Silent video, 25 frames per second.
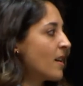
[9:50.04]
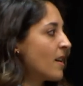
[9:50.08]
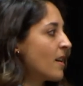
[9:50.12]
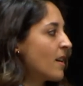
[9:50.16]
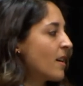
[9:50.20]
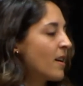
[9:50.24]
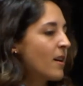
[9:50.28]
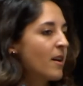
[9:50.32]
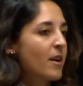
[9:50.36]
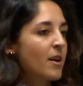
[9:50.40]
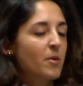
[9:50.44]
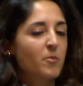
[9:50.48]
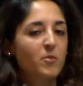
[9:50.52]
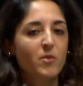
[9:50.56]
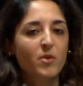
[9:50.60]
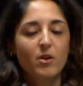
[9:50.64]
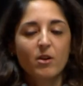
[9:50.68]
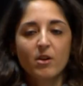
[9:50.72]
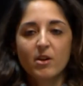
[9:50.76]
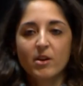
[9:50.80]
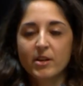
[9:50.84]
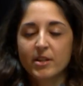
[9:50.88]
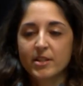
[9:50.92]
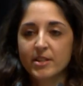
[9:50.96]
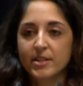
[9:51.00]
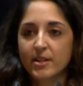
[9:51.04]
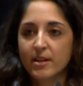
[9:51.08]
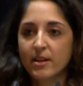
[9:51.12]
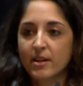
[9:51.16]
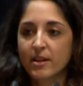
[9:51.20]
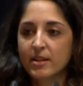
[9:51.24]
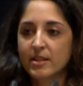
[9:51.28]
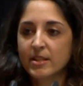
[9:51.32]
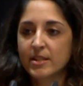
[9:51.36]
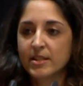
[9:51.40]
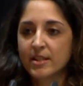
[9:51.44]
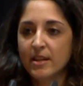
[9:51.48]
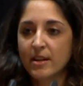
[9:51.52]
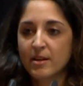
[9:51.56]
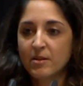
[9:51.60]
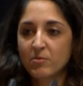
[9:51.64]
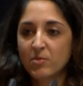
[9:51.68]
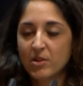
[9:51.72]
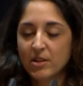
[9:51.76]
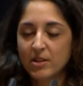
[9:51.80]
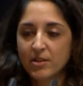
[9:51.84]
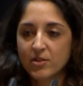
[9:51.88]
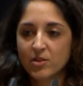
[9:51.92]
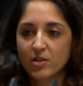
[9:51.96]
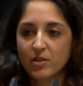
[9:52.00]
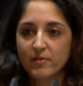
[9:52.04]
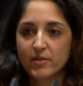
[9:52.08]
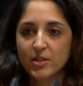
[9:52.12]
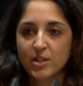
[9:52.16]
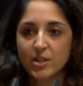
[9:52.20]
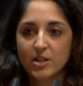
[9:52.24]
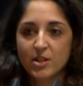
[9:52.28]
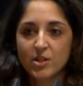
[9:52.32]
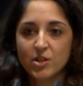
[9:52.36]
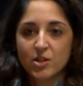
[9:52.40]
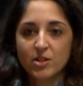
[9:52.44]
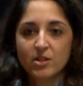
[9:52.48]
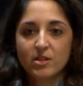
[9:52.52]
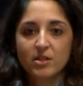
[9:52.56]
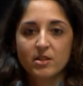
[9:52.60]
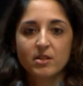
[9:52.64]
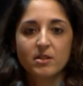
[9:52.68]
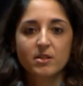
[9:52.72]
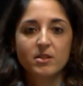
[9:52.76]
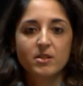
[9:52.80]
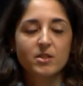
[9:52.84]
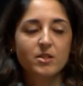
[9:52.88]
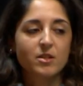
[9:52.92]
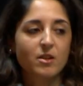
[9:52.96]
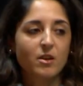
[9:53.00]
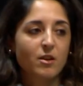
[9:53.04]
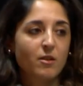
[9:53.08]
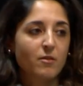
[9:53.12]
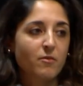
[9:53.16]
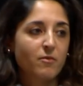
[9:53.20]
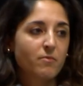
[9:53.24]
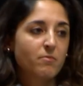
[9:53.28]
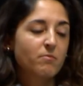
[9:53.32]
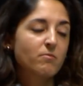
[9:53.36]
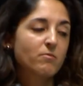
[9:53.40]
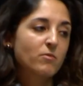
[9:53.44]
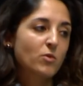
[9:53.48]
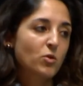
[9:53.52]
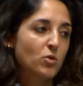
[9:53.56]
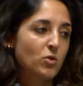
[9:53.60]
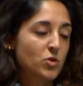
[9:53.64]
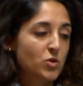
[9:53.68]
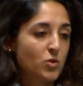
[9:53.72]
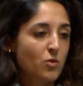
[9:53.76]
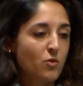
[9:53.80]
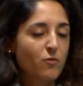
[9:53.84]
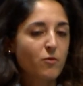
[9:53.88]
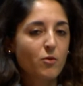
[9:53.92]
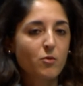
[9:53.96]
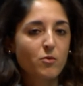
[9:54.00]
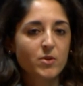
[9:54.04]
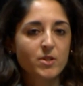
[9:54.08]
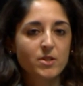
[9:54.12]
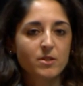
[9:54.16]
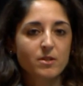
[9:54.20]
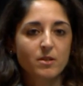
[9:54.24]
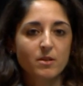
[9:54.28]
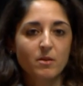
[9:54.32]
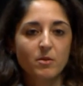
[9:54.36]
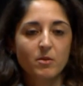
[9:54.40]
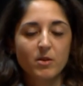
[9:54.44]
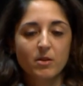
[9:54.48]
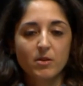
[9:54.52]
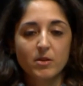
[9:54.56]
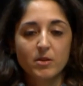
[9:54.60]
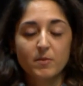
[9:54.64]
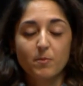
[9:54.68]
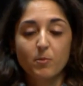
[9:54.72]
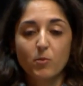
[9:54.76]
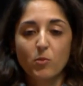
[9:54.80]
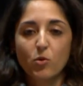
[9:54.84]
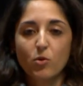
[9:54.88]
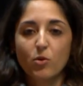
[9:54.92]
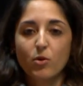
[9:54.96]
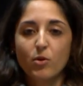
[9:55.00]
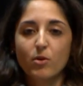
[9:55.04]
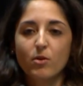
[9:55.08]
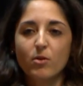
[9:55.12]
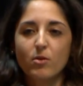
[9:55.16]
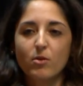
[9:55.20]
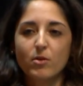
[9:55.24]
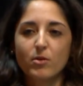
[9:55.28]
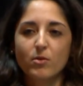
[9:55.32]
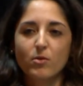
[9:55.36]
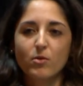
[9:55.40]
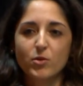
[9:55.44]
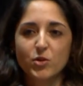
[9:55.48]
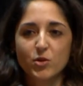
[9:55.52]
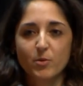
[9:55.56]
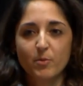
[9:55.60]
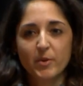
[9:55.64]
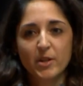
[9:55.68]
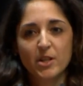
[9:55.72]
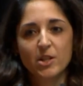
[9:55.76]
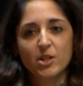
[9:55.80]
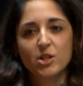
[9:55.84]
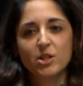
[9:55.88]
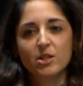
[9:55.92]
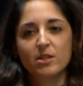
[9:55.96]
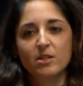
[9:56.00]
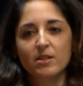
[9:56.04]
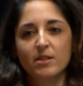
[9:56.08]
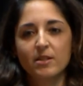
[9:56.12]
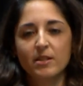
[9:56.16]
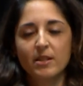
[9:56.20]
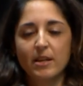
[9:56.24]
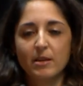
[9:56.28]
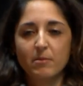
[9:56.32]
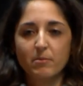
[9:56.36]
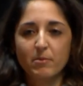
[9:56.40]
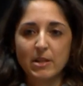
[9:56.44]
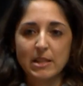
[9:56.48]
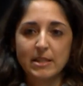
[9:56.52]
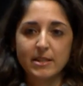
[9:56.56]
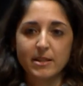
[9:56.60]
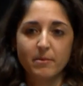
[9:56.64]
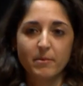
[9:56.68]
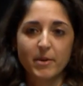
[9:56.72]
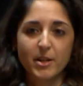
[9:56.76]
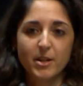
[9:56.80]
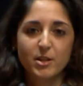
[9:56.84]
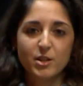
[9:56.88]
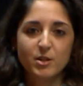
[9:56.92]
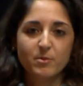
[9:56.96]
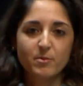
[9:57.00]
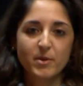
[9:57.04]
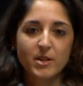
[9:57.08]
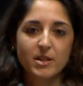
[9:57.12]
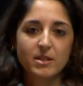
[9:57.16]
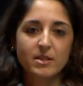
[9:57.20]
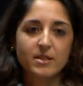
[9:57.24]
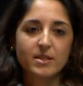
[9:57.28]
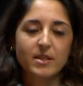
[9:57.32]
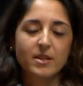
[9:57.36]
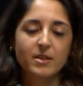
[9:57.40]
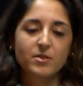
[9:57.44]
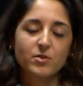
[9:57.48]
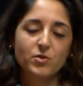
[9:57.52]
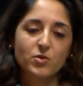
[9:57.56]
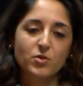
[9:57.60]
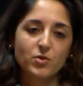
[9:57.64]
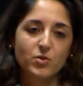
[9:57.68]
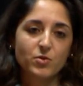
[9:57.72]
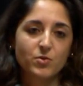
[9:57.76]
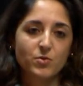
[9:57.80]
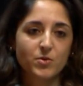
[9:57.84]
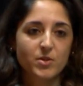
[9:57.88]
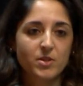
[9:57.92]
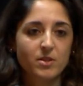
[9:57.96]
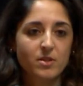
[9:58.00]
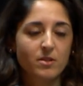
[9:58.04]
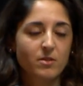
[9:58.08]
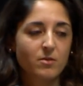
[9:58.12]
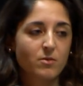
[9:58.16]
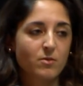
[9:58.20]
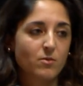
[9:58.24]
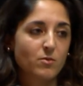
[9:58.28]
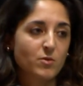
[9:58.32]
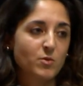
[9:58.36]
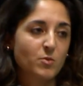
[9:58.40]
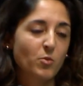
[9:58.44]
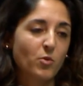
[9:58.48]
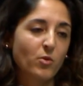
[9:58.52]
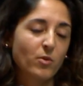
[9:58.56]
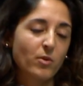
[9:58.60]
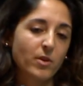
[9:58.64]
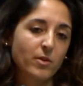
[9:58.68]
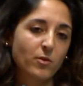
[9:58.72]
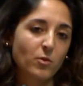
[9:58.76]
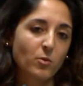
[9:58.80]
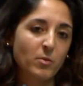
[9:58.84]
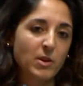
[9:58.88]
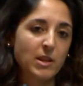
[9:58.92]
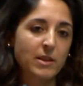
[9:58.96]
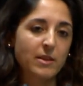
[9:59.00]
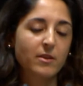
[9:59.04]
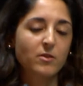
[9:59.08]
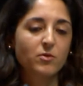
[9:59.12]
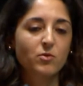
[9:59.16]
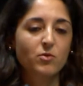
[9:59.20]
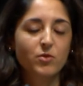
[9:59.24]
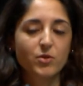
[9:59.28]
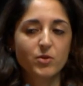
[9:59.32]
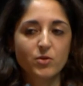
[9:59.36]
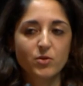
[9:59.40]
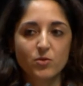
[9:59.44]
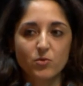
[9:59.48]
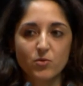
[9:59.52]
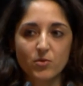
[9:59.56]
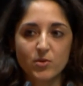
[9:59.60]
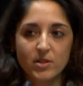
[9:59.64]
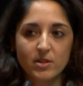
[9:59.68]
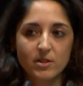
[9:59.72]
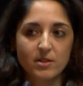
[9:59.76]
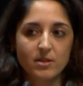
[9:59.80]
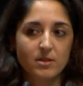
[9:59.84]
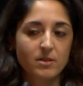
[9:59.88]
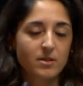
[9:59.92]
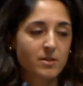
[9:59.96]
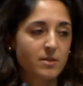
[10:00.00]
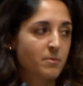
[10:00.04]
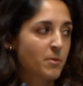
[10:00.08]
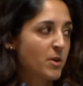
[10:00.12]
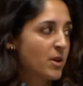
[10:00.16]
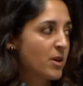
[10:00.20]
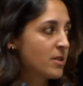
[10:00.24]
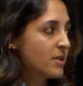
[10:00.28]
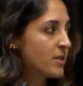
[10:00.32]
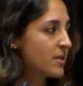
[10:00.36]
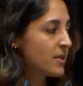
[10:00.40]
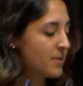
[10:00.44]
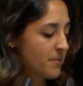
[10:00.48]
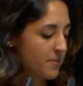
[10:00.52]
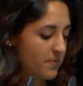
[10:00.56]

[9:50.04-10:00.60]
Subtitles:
Architects and building services engineers are also focusing more on automation and building management and introducing those more into building to reduce the demand.